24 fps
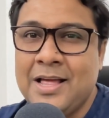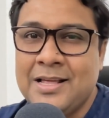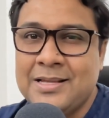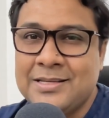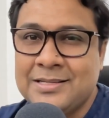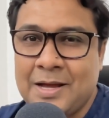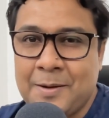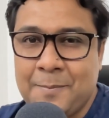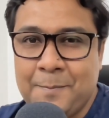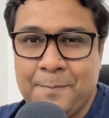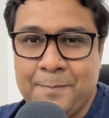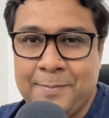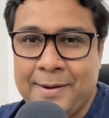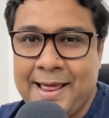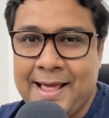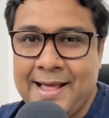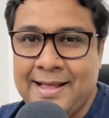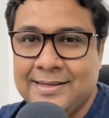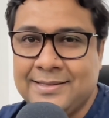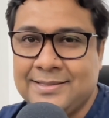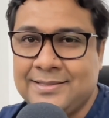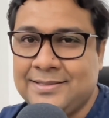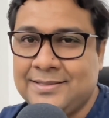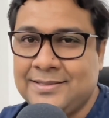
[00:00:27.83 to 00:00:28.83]
some
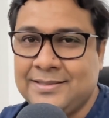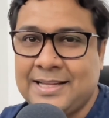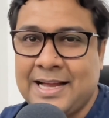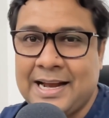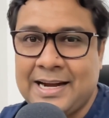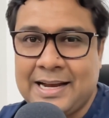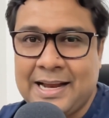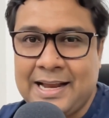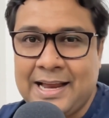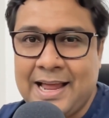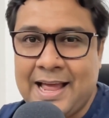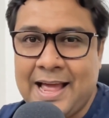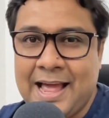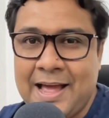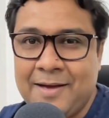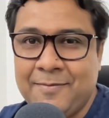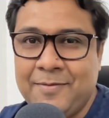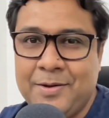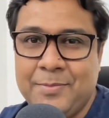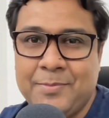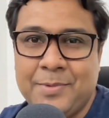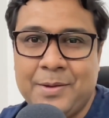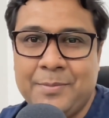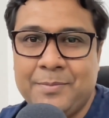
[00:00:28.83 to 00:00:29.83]
plans that I have
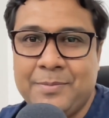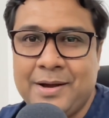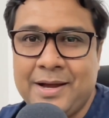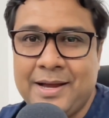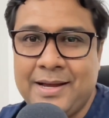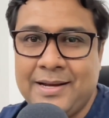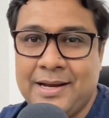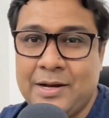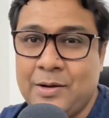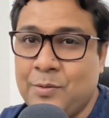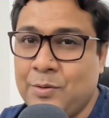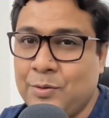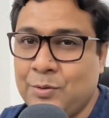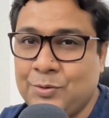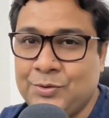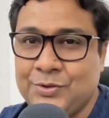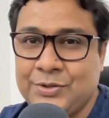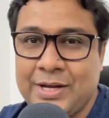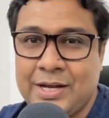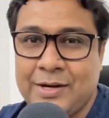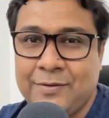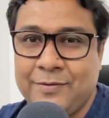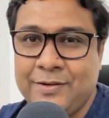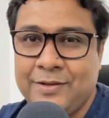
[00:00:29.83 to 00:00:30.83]
in my mind and I want to
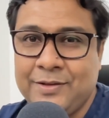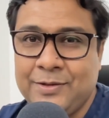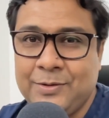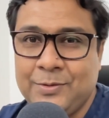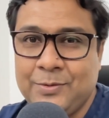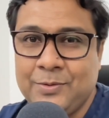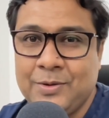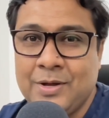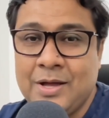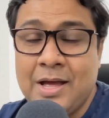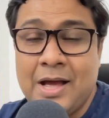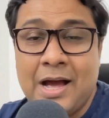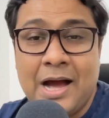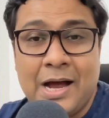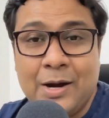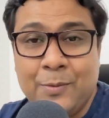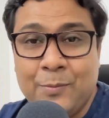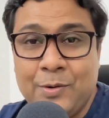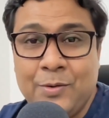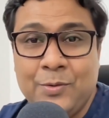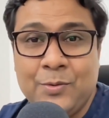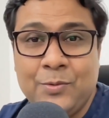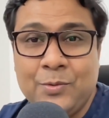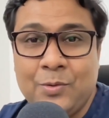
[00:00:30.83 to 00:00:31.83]
share with you and
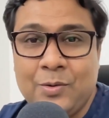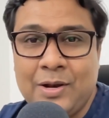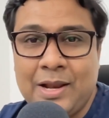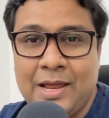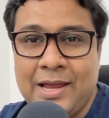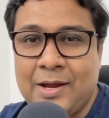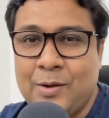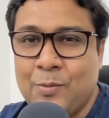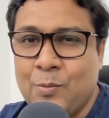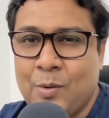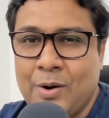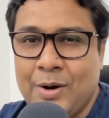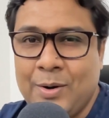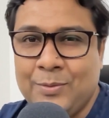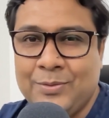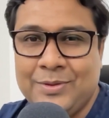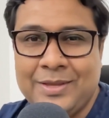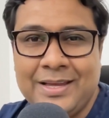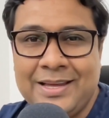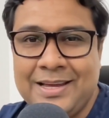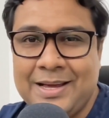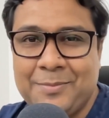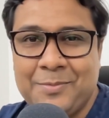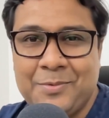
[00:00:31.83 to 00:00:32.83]
want to know like what you
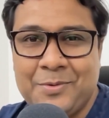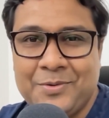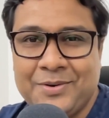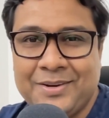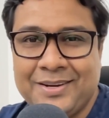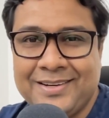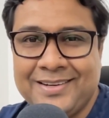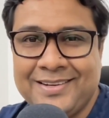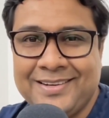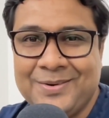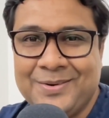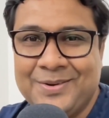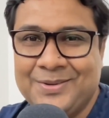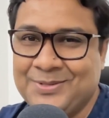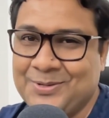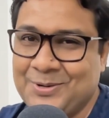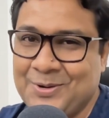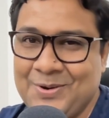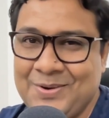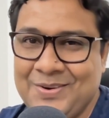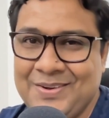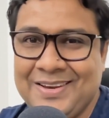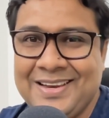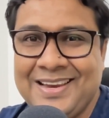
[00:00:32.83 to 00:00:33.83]
think about it.
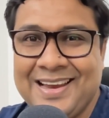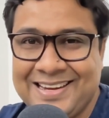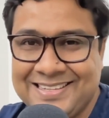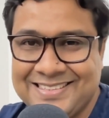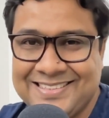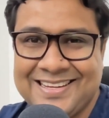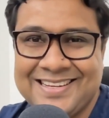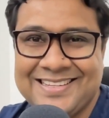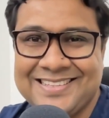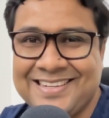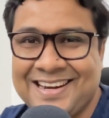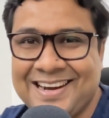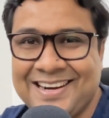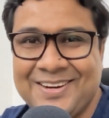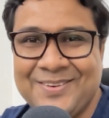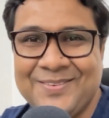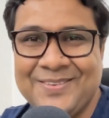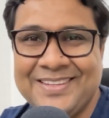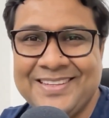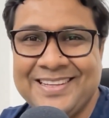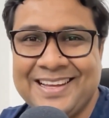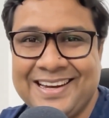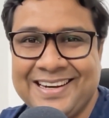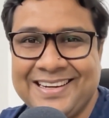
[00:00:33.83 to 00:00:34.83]
So let's get started
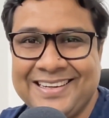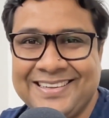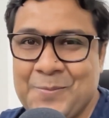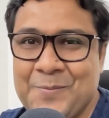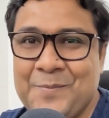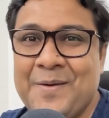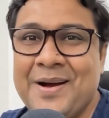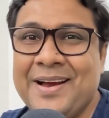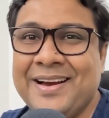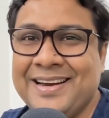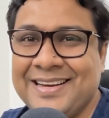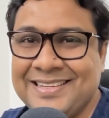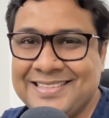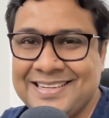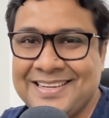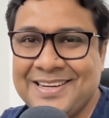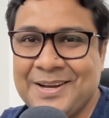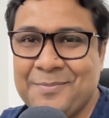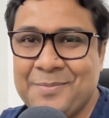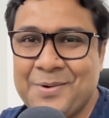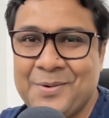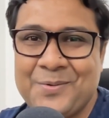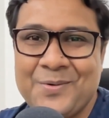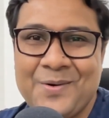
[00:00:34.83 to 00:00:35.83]
with that. My reason
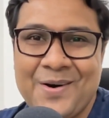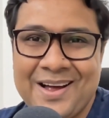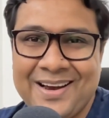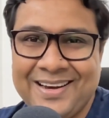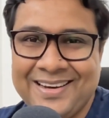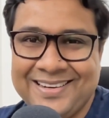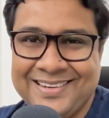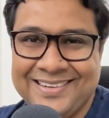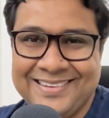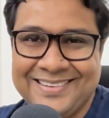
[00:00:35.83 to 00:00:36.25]
number one.